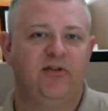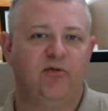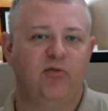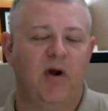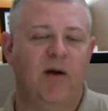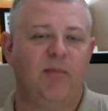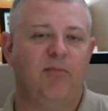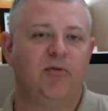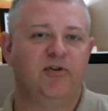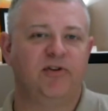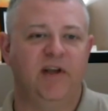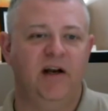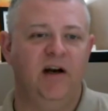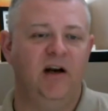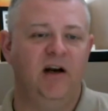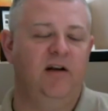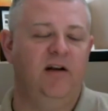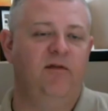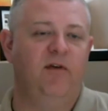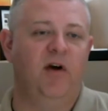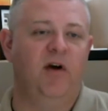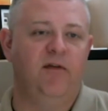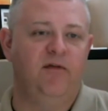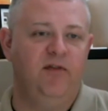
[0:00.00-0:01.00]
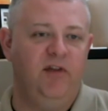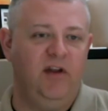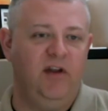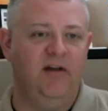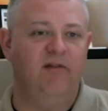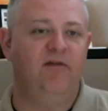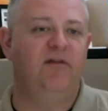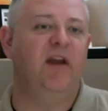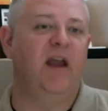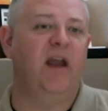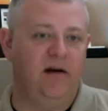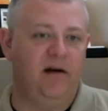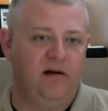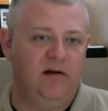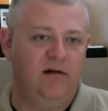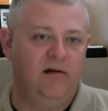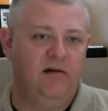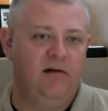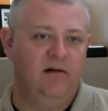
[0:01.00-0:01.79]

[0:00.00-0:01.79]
representative of the event.